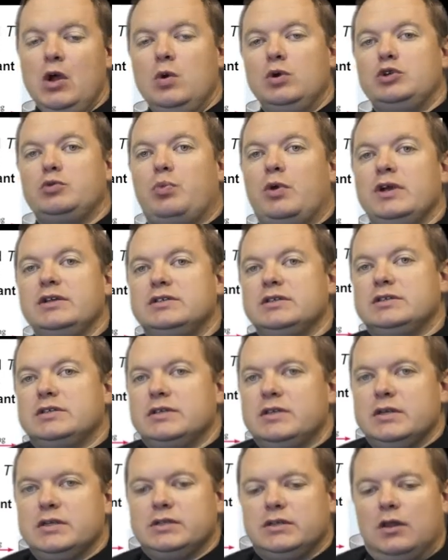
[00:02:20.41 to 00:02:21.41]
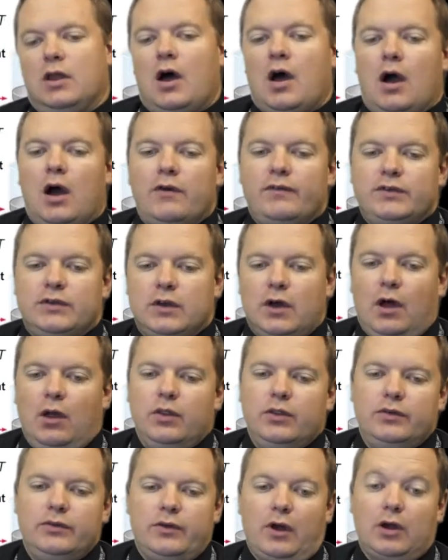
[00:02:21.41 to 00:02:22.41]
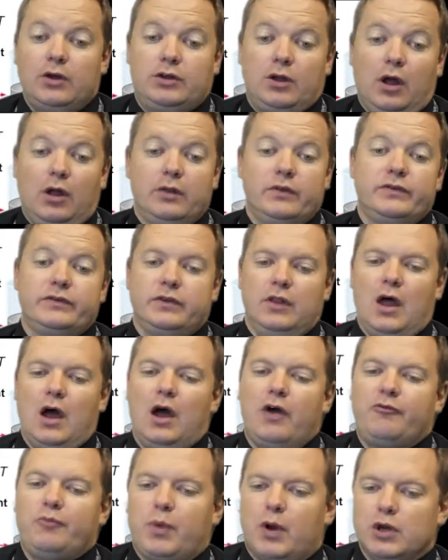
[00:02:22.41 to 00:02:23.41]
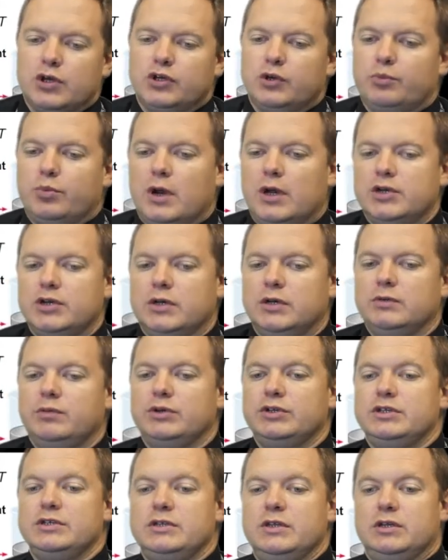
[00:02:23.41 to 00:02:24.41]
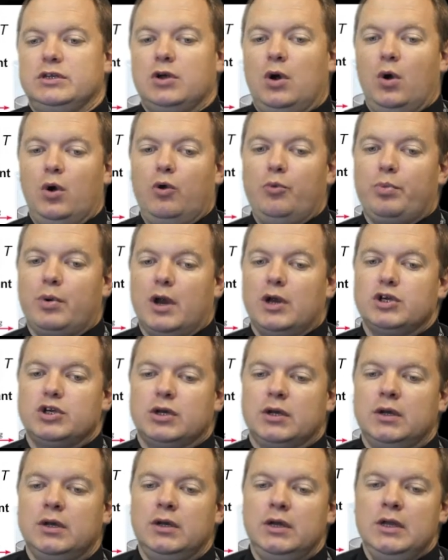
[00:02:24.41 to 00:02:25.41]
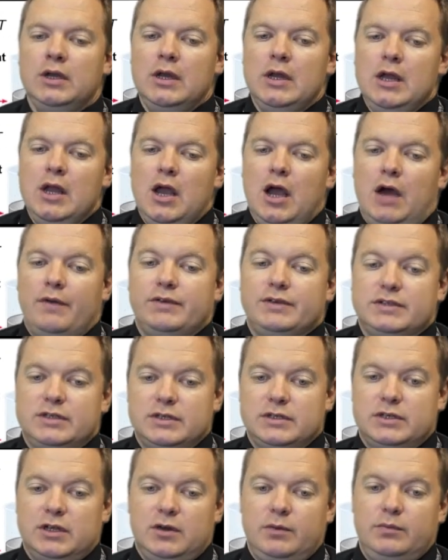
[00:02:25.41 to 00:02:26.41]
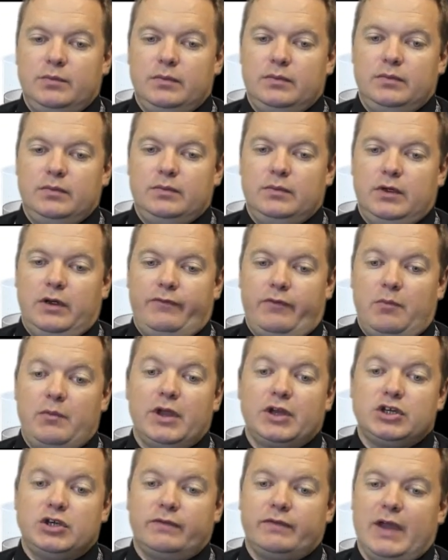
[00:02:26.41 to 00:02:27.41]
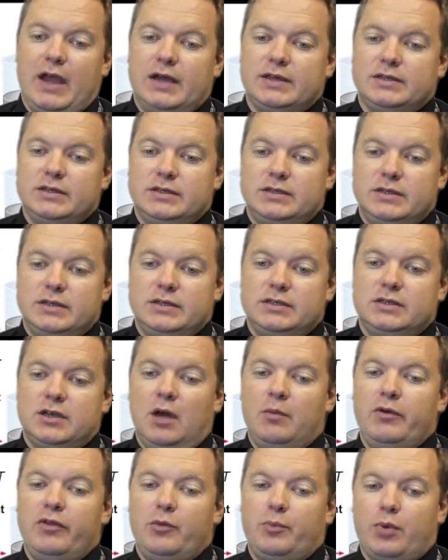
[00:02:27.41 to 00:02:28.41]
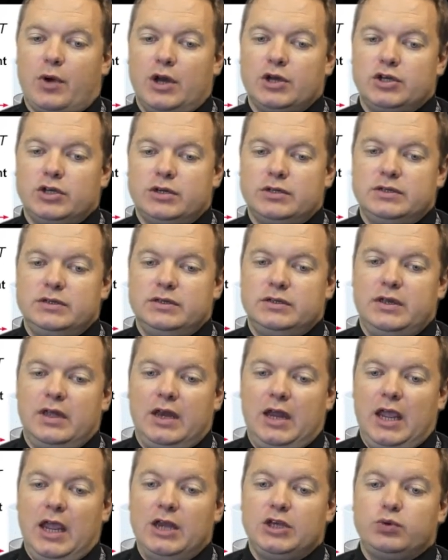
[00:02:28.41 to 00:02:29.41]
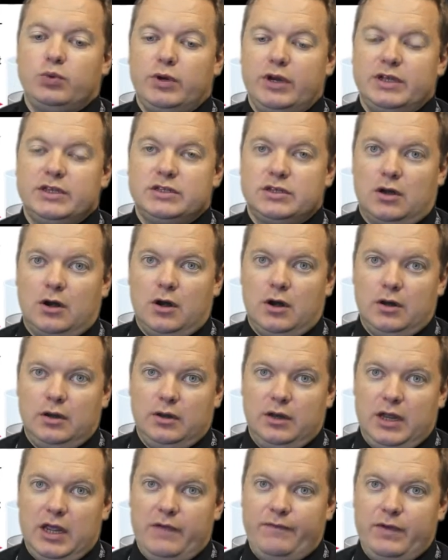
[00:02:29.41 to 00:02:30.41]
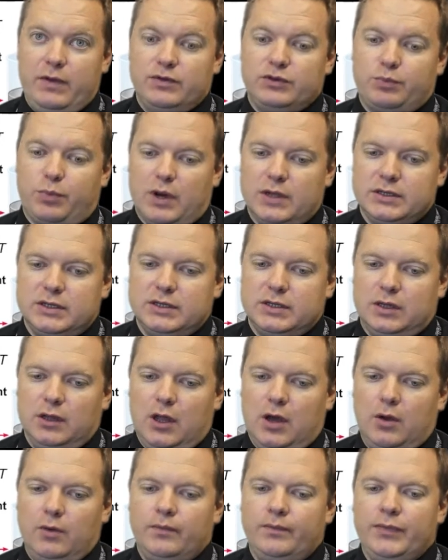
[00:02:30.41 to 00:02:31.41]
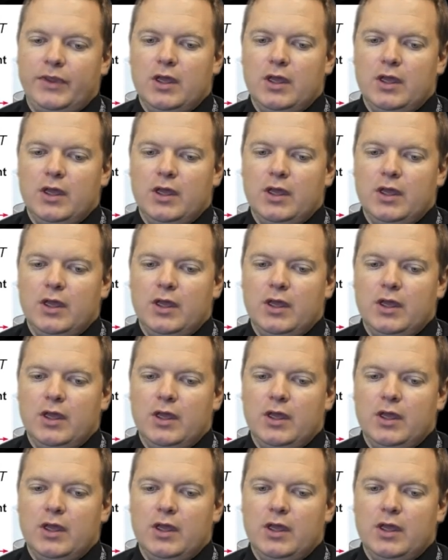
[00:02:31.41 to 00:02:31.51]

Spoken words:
Which brings us to this law of Dalton, or Dalton's law of partial pressure, which is the total pressure of a system, of a mixture of gases, the sum of the pressures that each would exert if it was present alone.